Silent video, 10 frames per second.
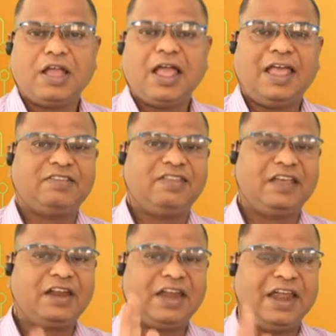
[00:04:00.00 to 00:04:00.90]
As
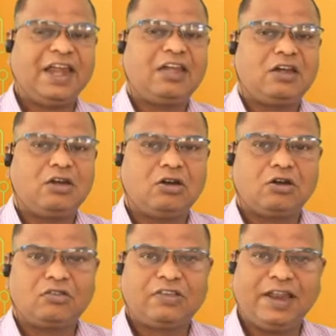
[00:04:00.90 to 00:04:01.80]
there are
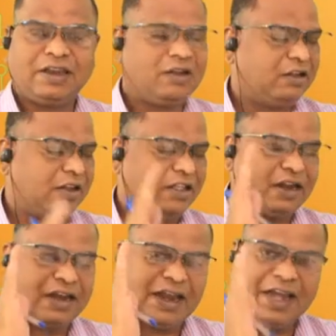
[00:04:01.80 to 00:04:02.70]

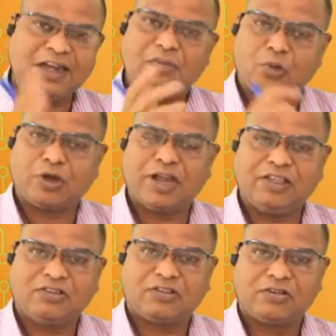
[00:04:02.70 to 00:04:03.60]
8 input
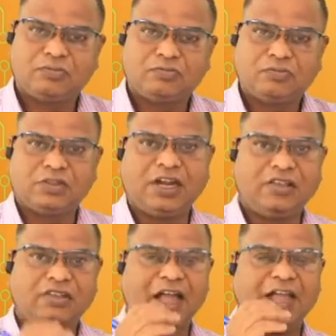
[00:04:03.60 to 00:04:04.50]
lines, that
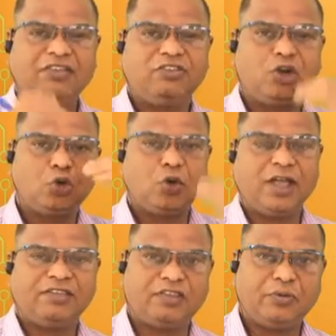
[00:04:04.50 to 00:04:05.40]
is I0 to
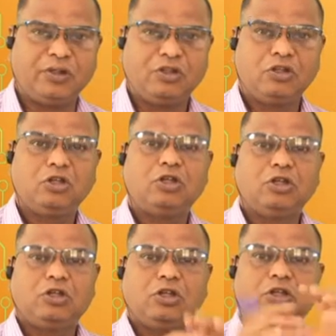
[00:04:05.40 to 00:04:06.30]
I7.
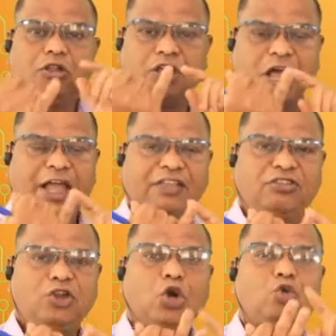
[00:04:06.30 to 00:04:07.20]
The
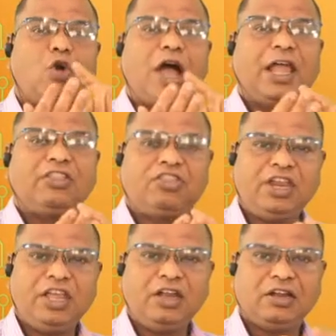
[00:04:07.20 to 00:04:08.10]
I0 to
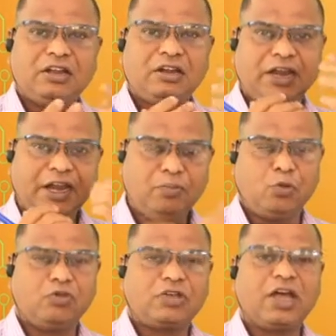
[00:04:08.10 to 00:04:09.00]
I3
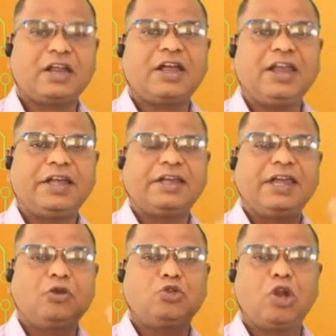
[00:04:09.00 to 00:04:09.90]
inputs are
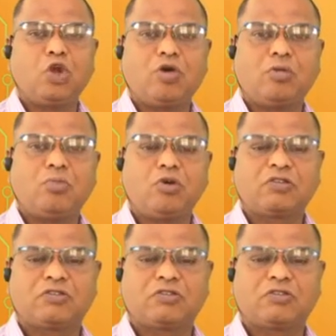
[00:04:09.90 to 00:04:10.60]
connected to the lower mux,